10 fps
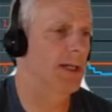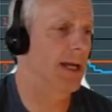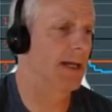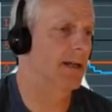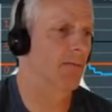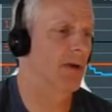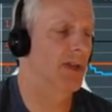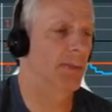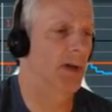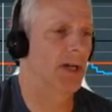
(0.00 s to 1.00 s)
getting what
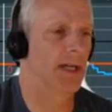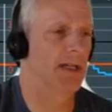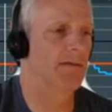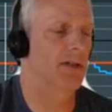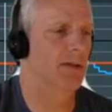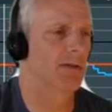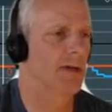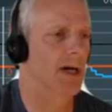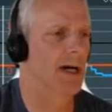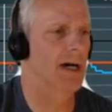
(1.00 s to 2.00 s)
the market gives you.
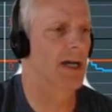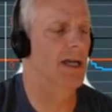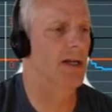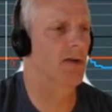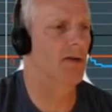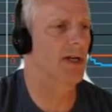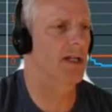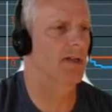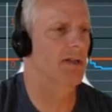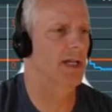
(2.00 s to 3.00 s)
Uh, and here it
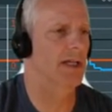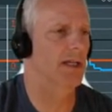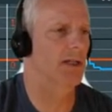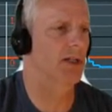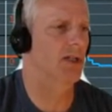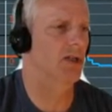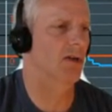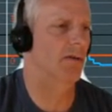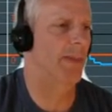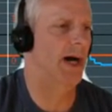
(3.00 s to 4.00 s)
is. Like, uh, look at this
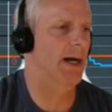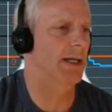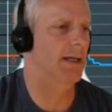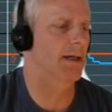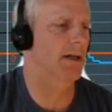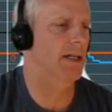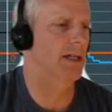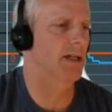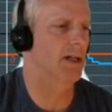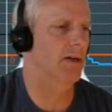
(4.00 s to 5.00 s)
little pocket
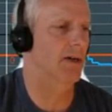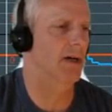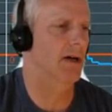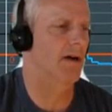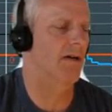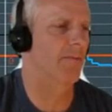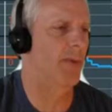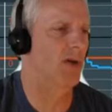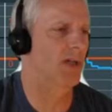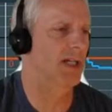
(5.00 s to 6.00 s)
in here of
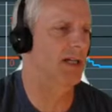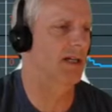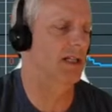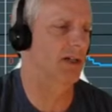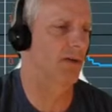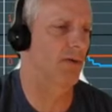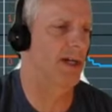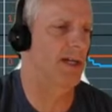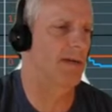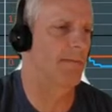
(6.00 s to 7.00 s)
pulling
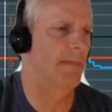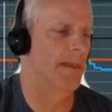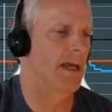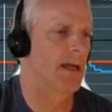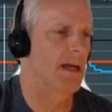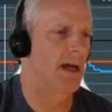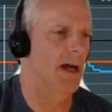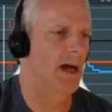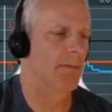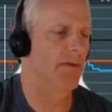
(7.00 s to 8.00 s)
liquidity
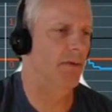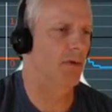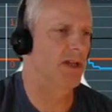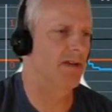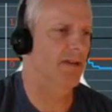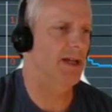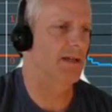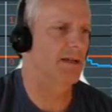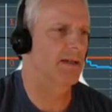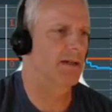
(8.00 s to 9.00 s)
uh, before the
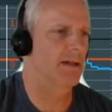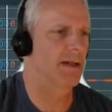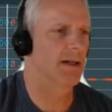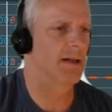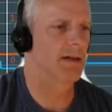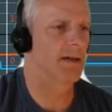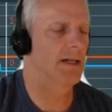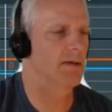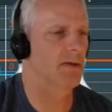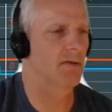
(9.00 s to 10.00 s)
event,
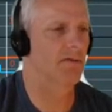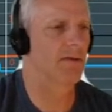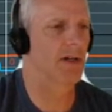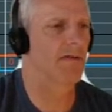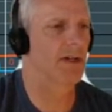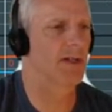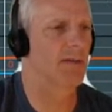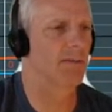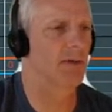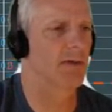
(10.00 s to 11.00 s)
right? So very, very
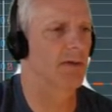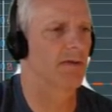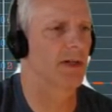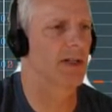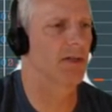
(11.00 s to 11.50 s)
simple, very